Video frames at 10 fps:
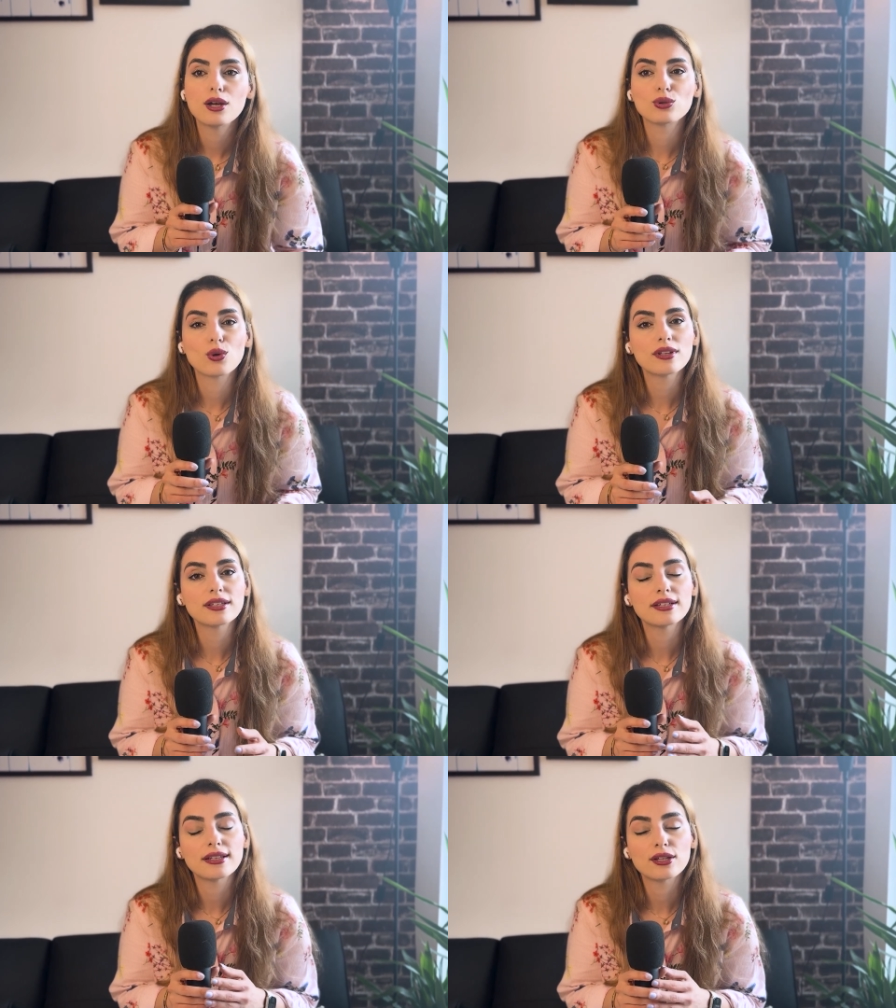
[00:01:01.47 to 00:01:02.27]
Don't
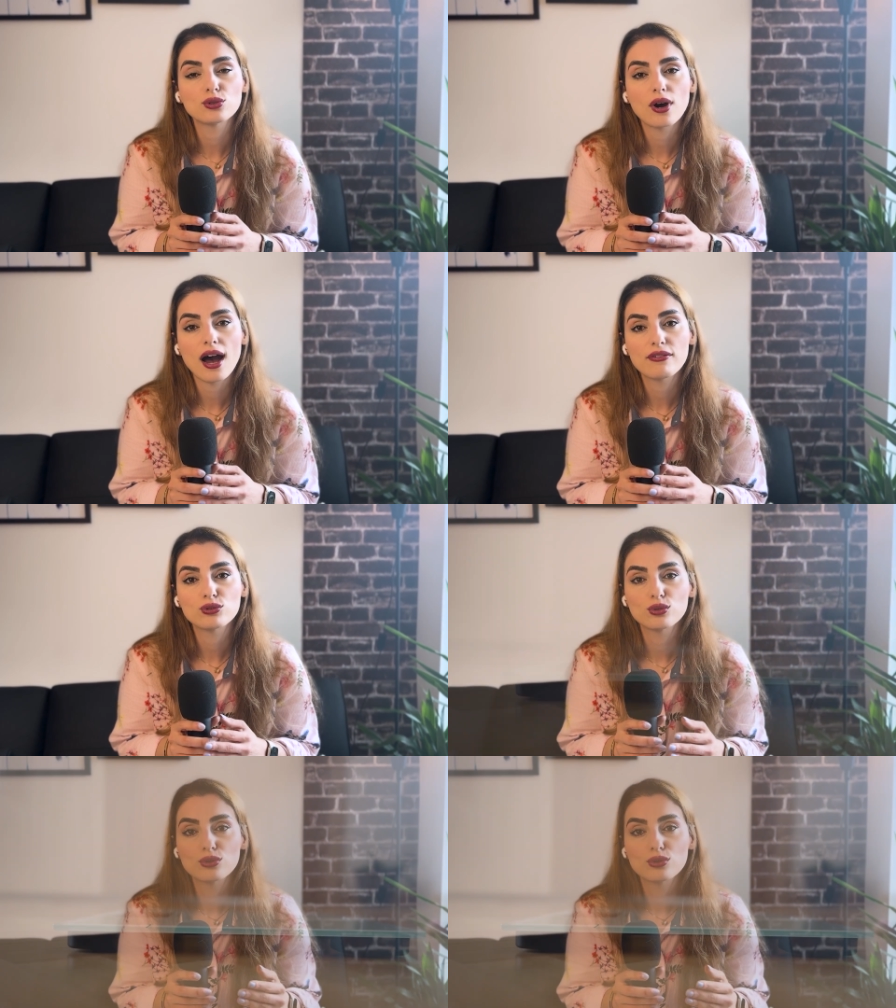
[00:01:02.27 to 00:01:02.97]
think that you have to